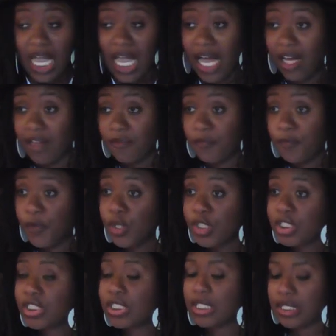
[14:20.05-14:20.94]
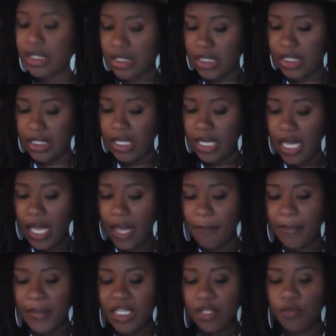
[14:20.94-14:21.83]
Unfortunately,
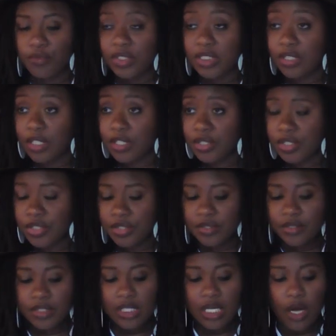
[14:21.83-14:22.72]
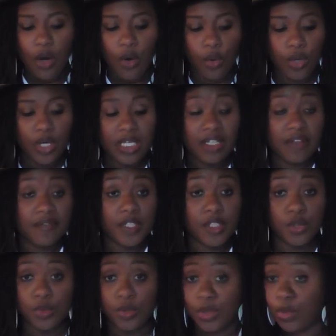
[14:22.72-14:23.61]
many researchers or
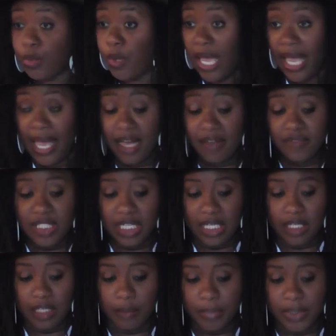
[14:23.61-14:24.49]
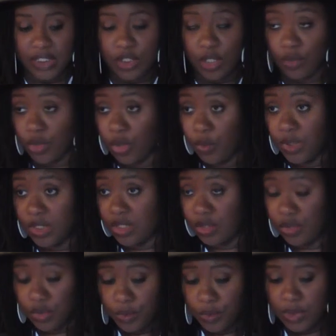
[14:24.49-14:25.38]
individuals who have data but don't know what
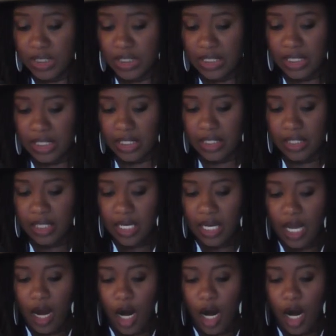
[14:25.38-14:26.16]
to do with it